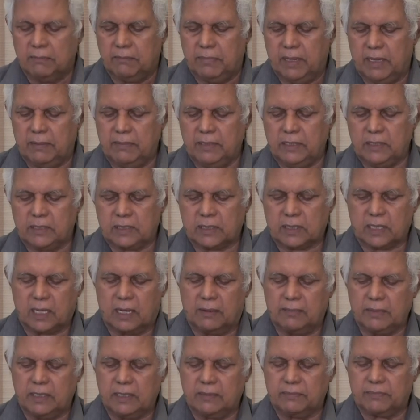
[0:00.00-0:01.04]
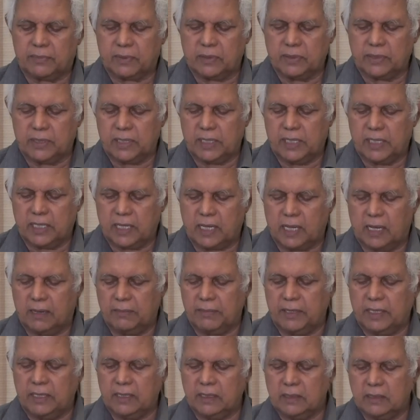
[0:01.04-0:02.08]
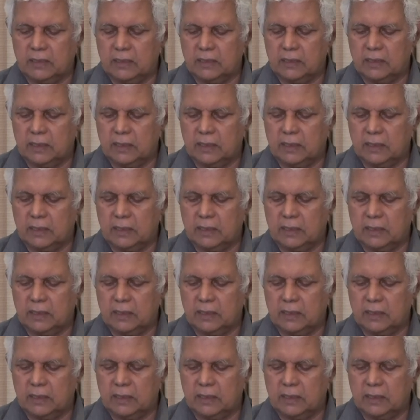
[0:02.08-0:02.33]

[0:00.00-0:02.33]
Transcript: Babies coming, progeny coming.